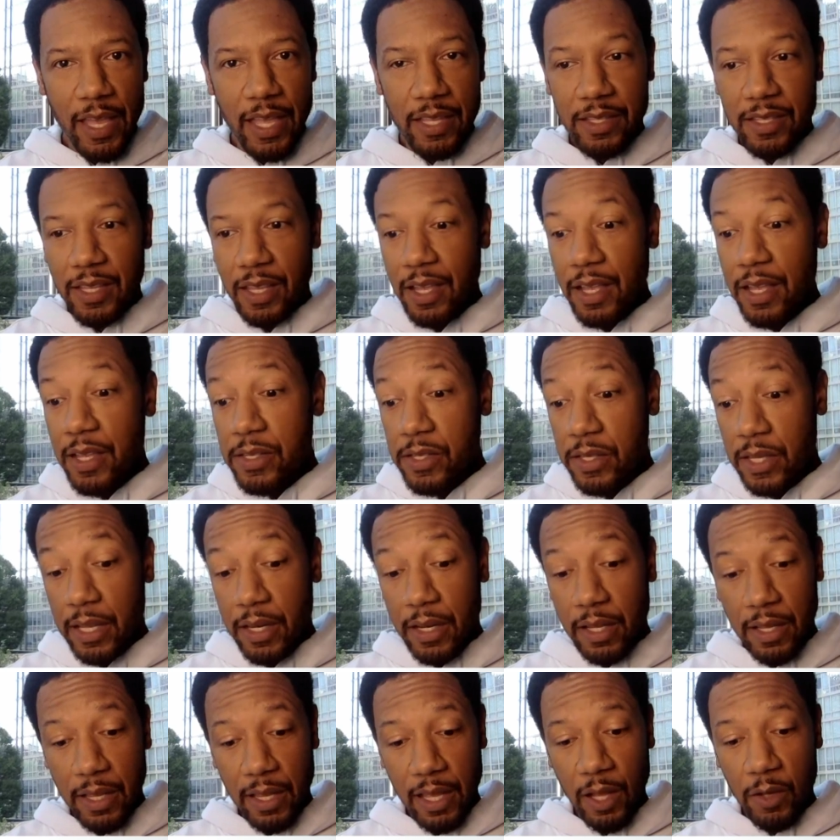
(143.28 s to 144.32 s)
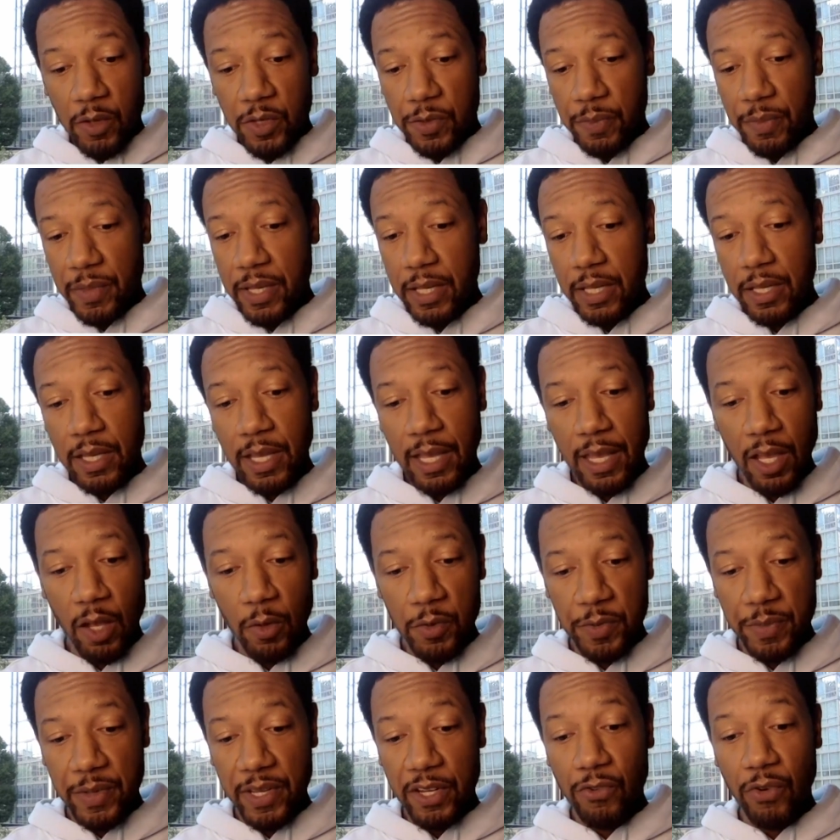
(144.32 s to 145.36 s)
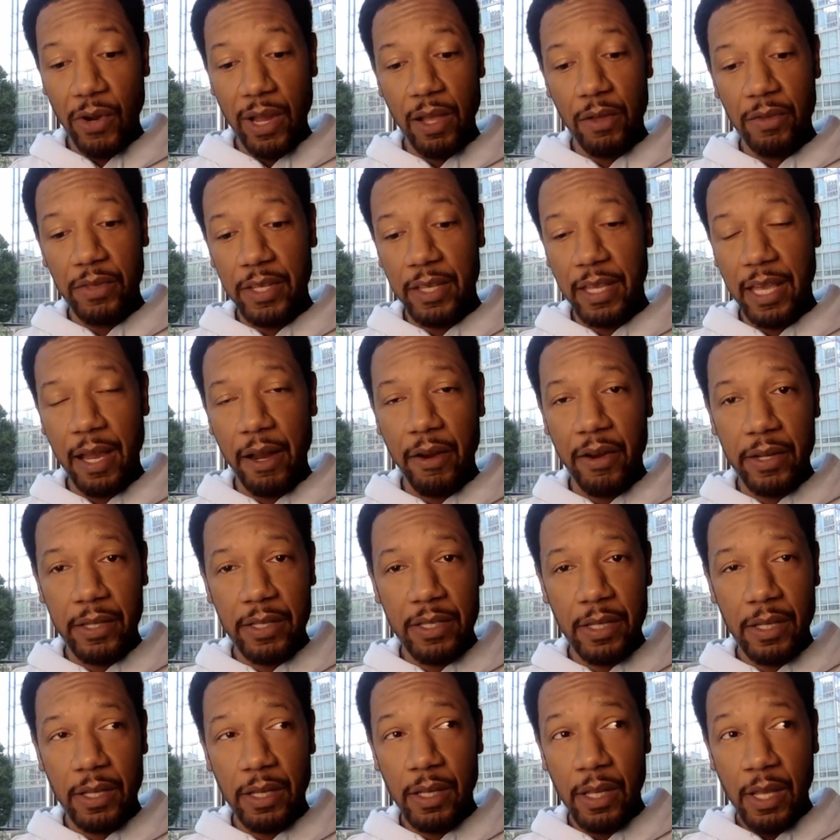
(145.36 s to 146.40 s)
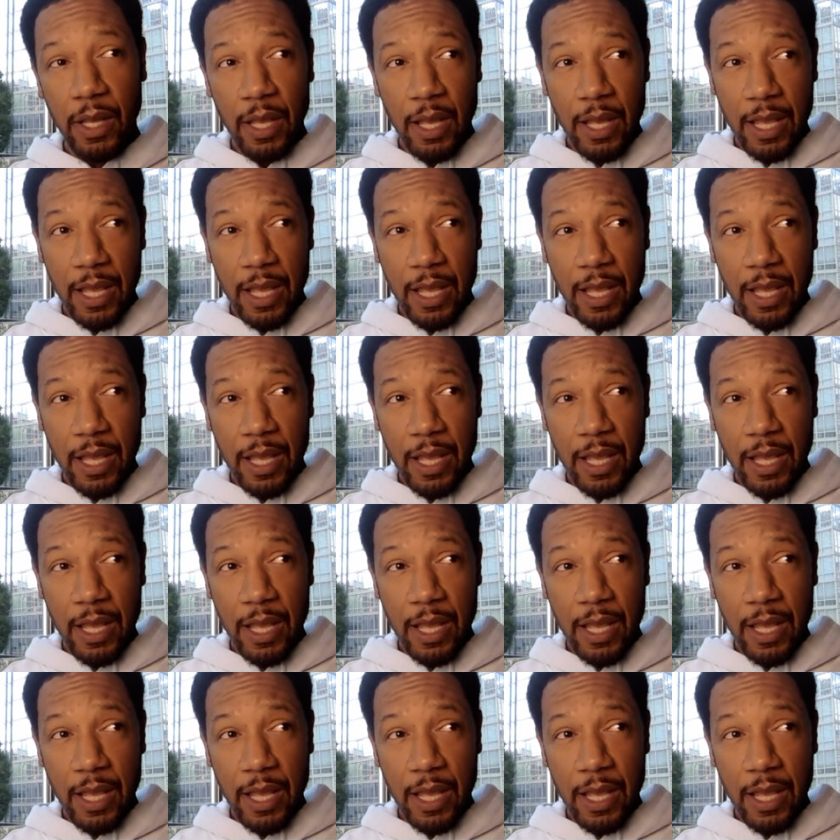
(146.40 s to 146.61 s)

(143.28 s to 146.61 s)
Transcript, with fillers: It does. It, it helps me. It helps me ground the character,